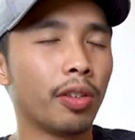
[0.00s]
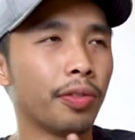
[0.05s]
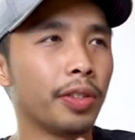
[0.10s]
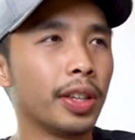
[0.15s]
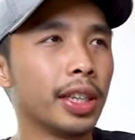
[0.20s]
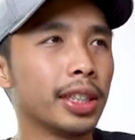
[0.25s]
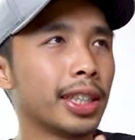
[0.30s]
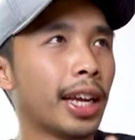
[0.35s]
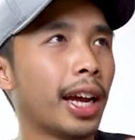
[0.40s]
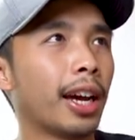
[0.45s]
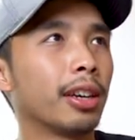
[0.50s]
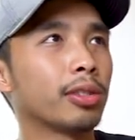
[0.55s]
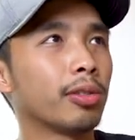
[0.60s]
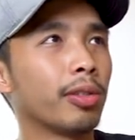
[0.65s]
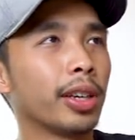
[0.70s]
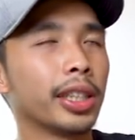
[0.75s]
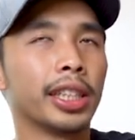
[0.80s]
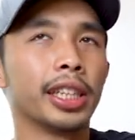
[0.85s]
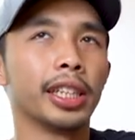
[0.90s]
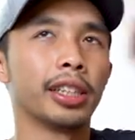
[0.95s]
of this house
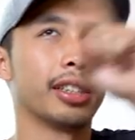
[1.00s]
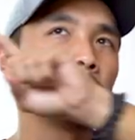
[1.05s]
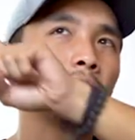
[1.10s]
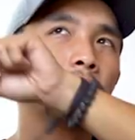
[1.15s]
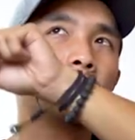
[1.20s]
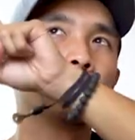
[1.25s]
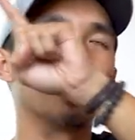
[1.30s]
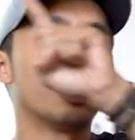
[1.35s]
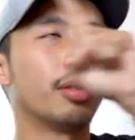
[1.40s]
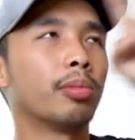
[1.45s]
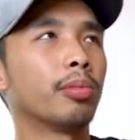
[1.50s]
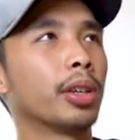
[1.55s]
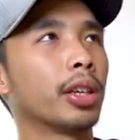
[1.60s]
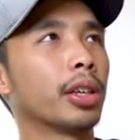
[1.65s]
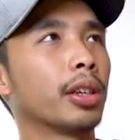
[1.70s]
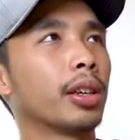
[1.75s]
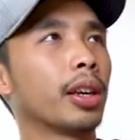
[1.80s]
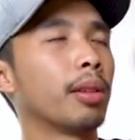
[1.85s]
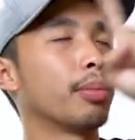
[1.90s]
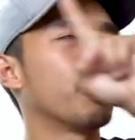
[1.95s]
right here
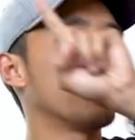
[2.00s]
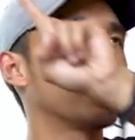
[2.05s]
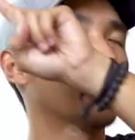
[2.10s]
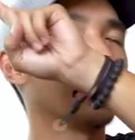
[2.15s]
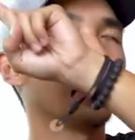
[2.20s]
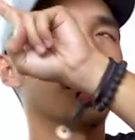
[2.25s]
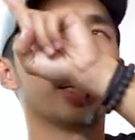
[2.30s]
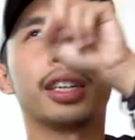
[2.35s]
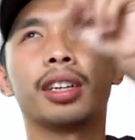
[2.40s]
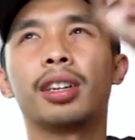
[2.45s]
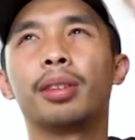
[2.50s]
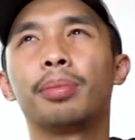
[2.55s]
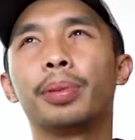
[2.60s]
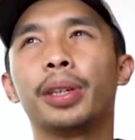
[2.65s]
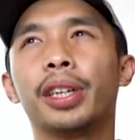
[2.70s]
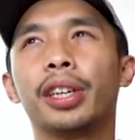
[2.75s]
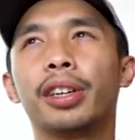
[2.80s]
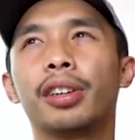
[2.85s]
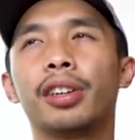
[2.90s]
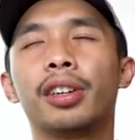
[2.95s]
somewhere. I'll put a link up
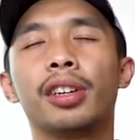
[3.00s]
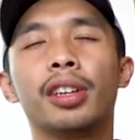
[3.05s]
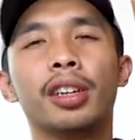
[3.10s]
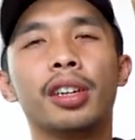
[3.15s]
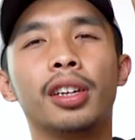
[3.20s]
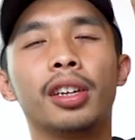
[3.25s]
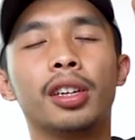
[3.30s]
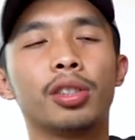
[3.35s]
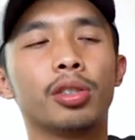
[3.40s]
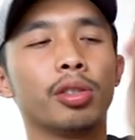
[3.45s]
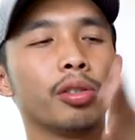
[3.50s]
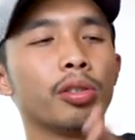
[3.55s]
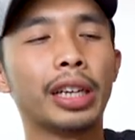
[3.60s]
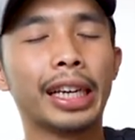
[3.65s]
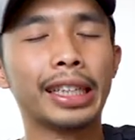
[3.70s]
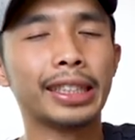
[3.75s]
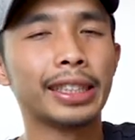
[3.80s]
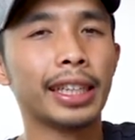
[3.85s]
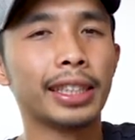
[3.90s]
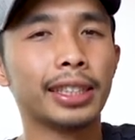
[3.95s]
here so you
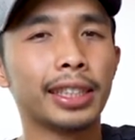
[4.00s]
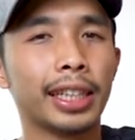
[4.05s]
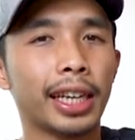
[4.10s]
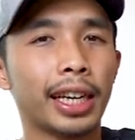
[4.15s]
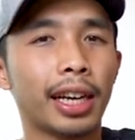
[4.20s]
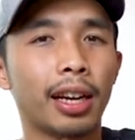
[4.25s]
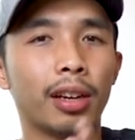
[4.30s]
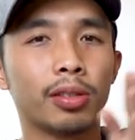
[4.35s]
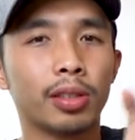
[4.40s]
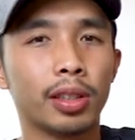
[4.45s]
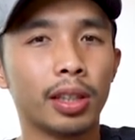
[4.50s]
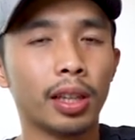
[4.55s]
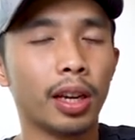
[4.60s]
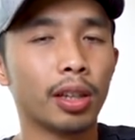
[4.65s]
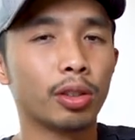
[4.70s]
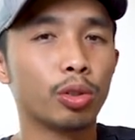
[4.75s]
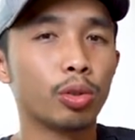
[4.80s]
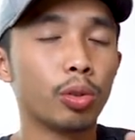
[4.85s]
guys can check out a